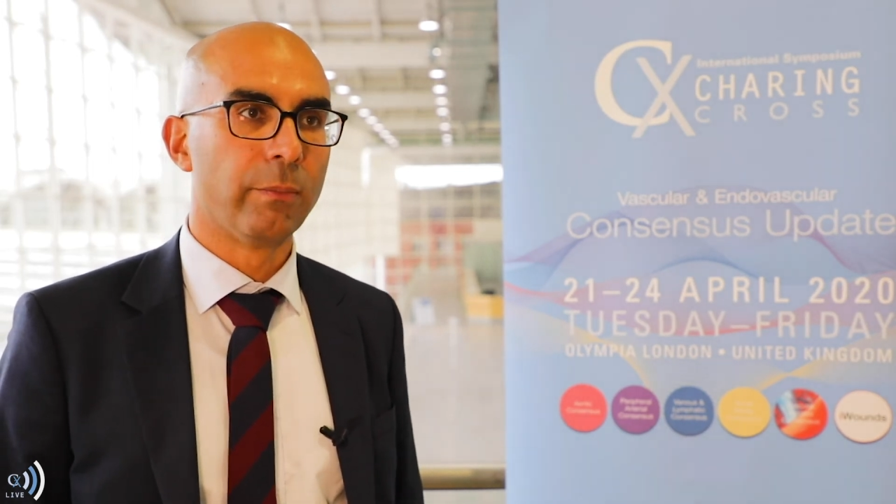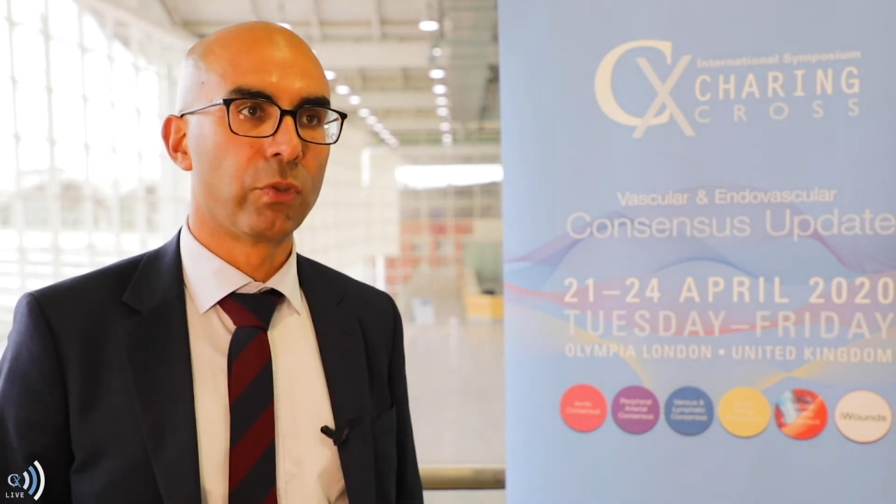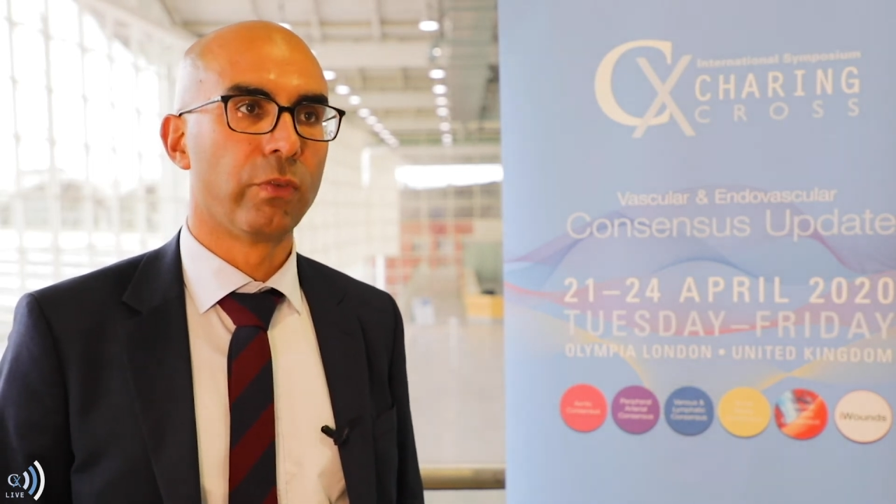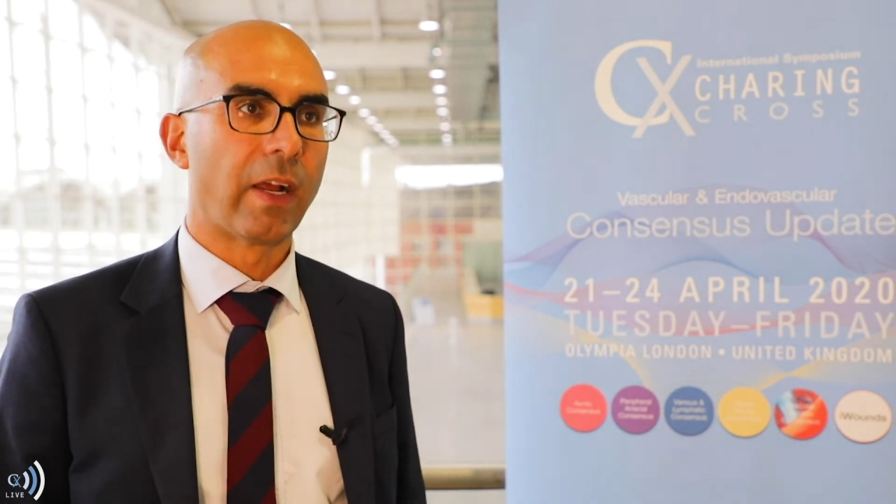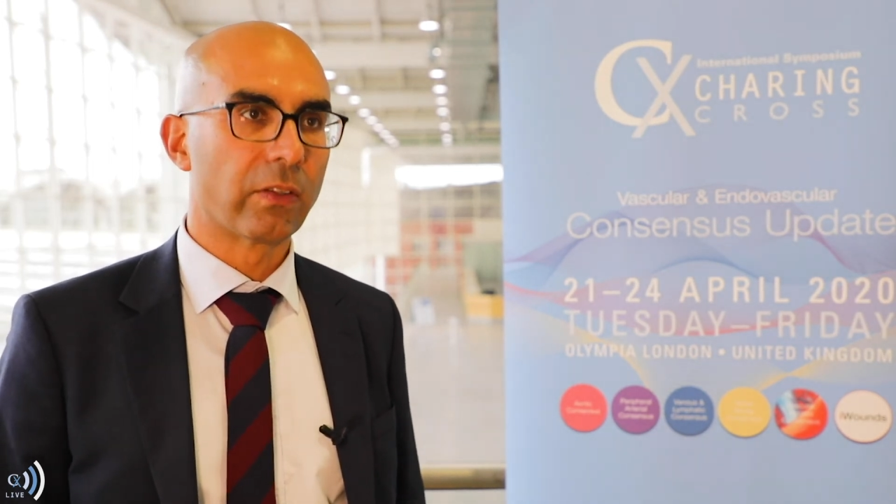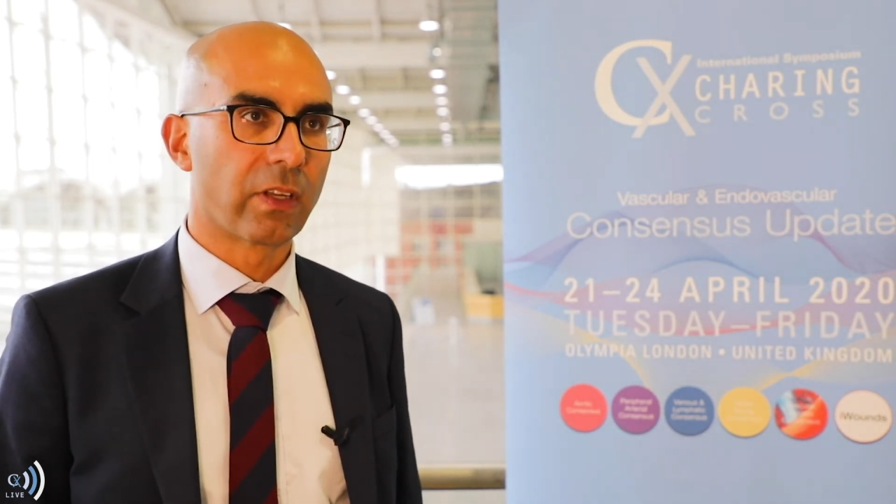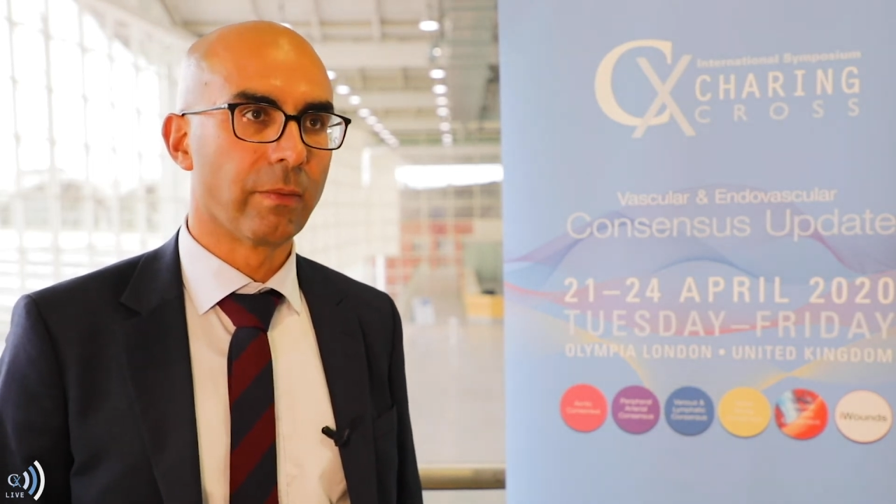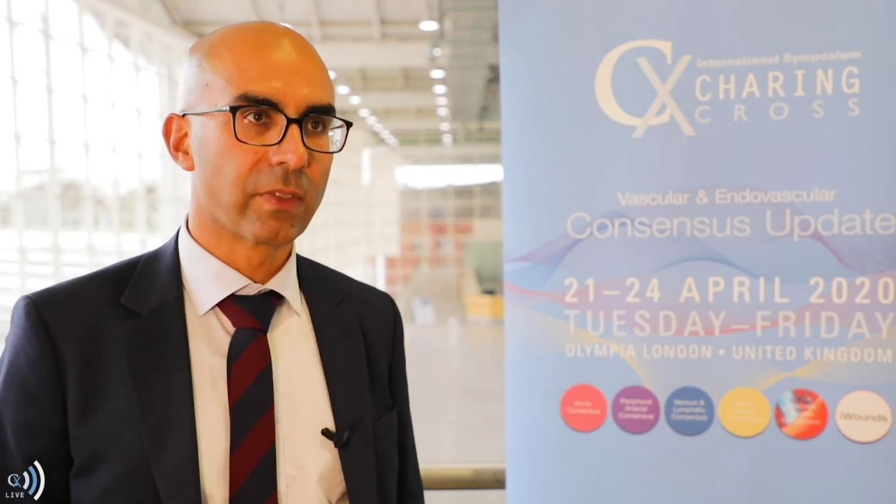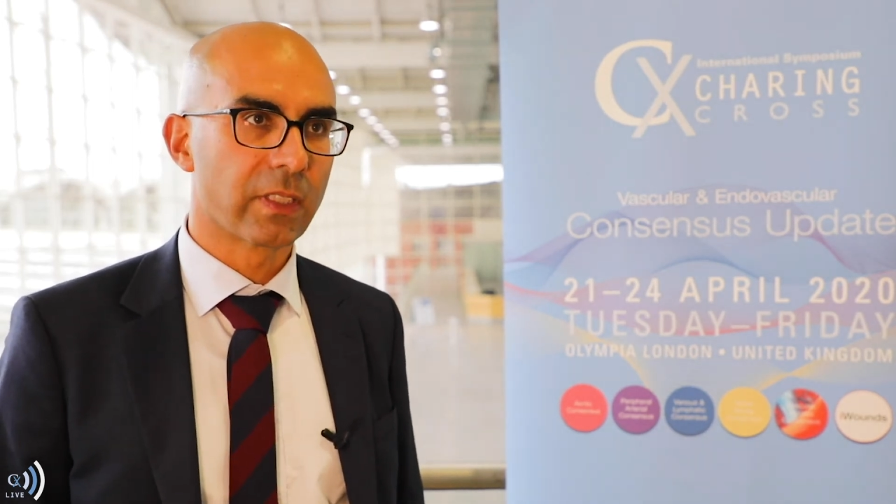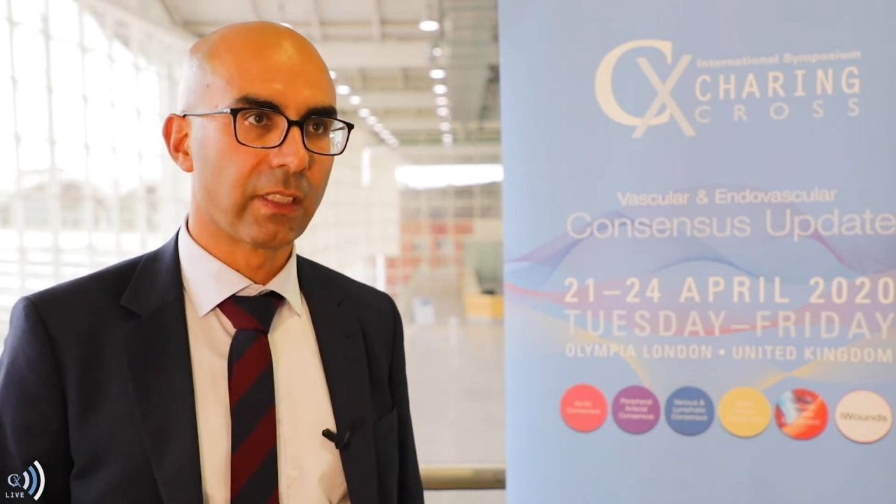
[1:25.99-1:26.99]
improve
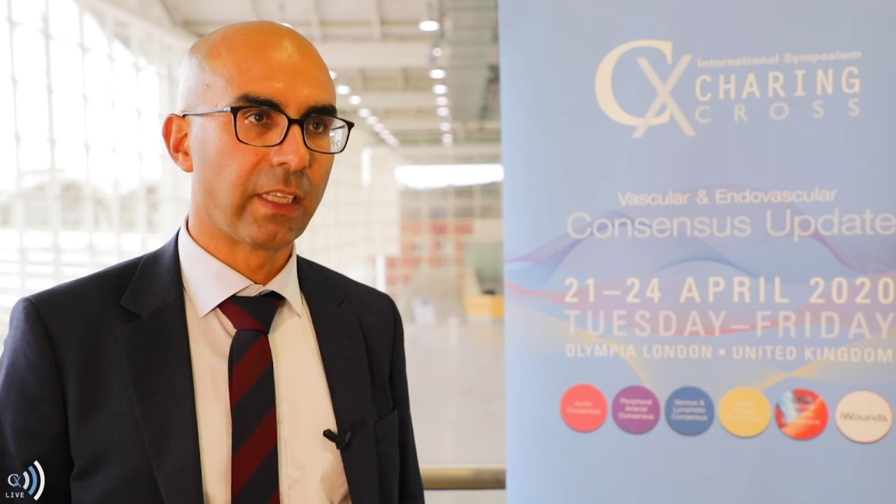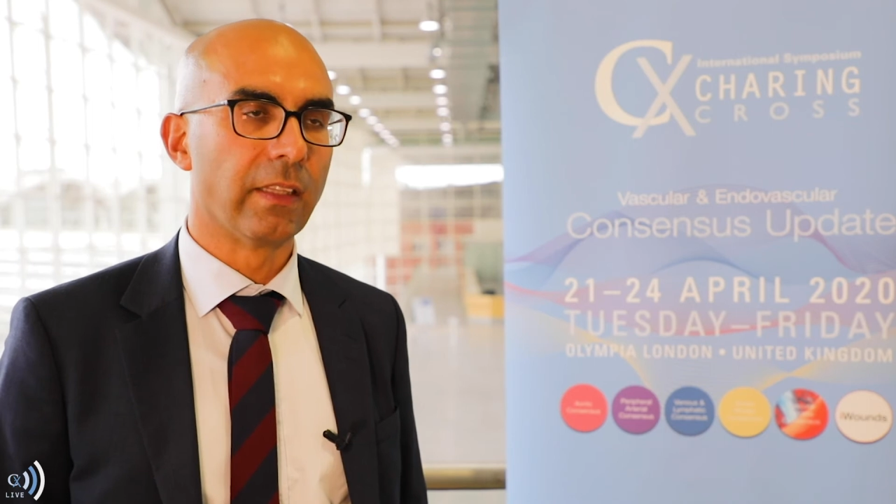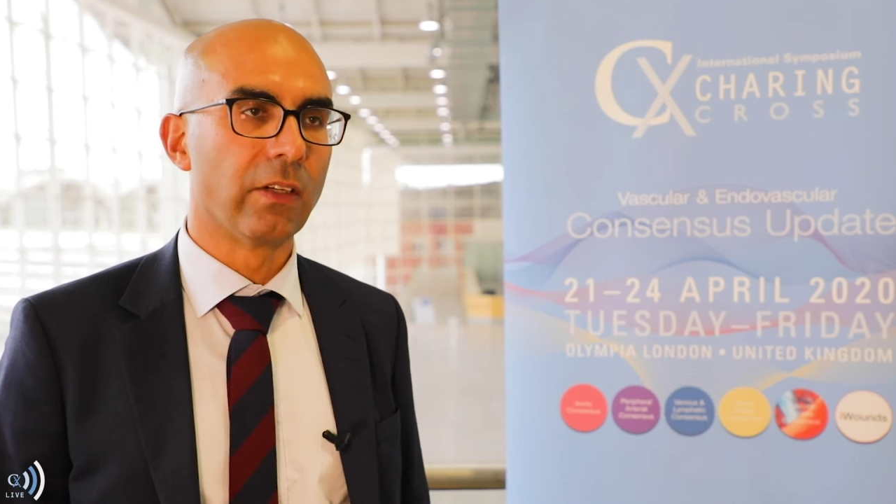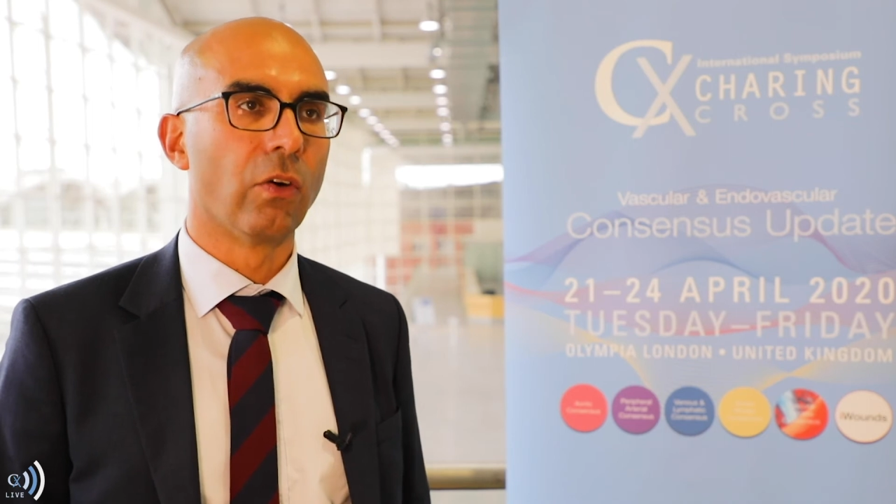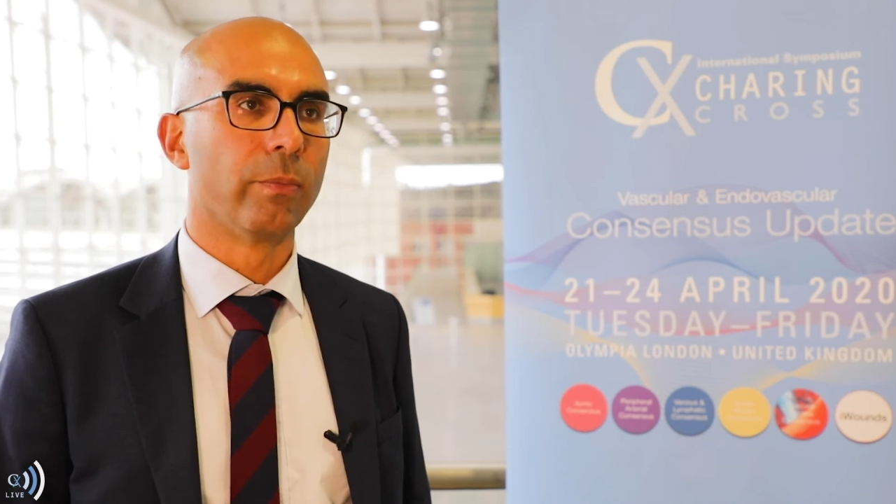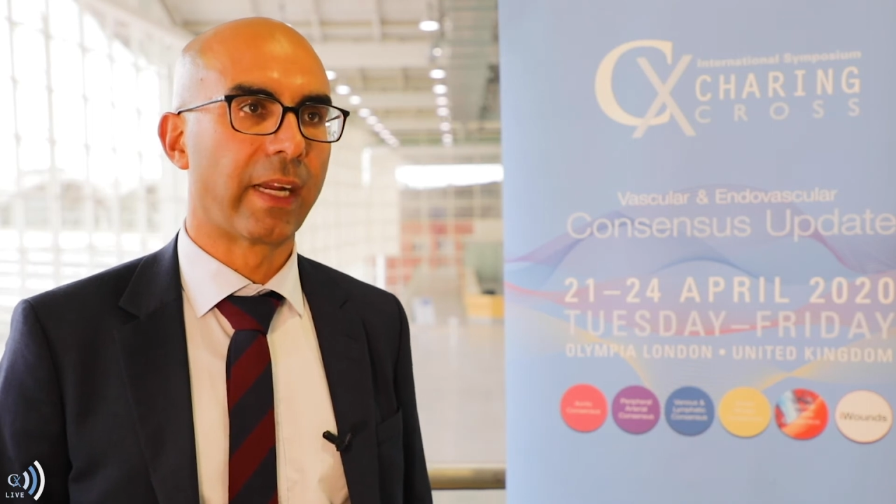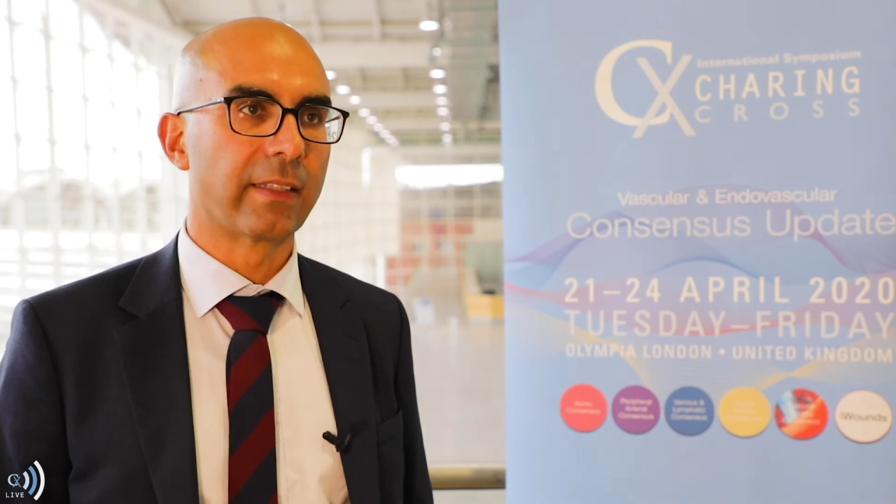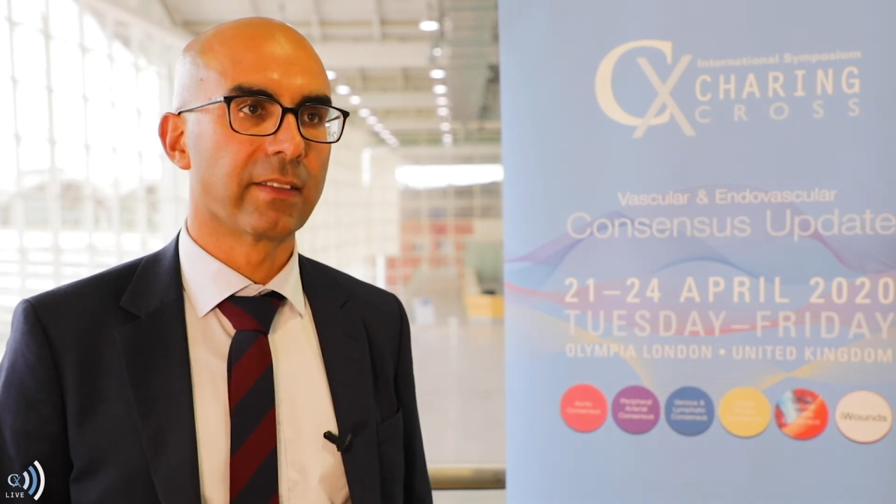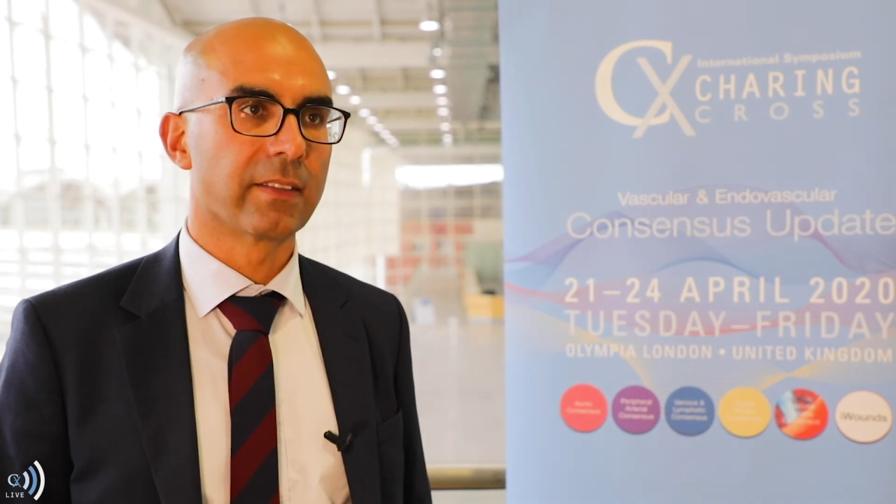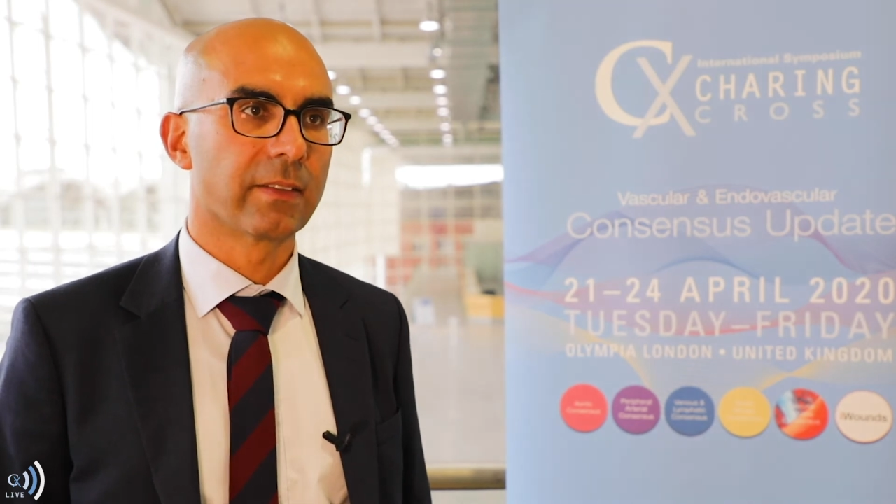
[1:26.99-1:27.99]
outcomes in their home
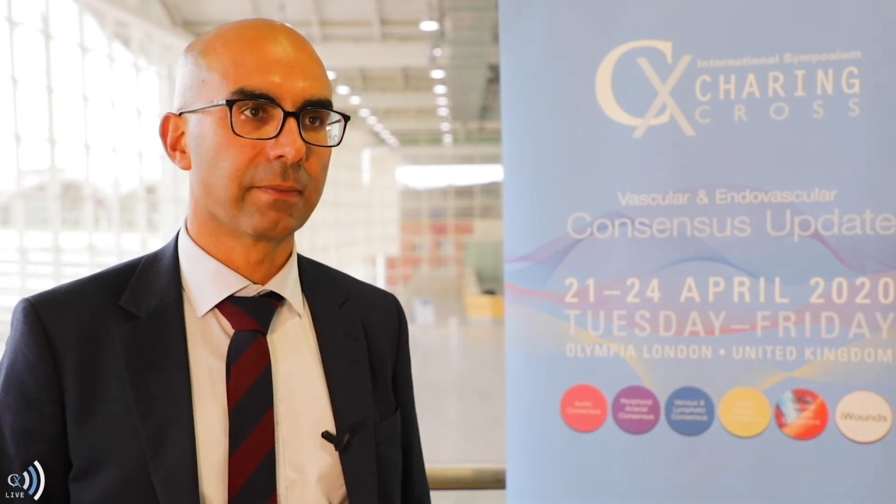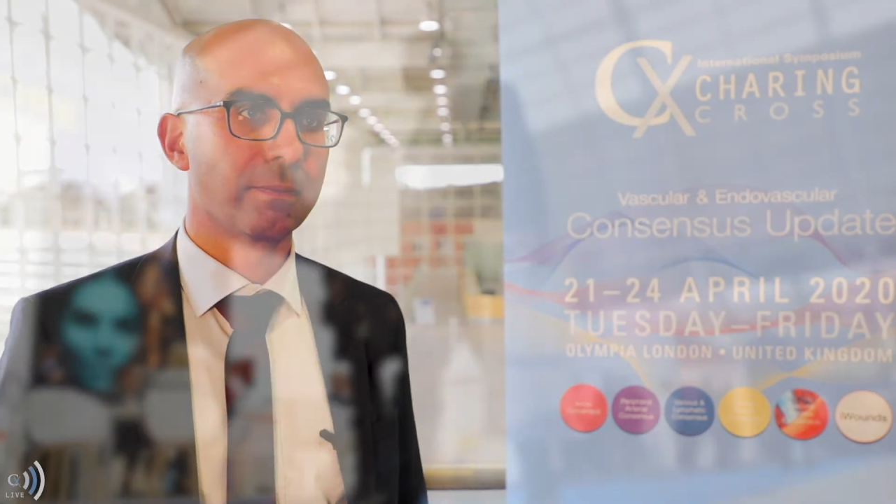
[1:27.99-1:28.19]
practices.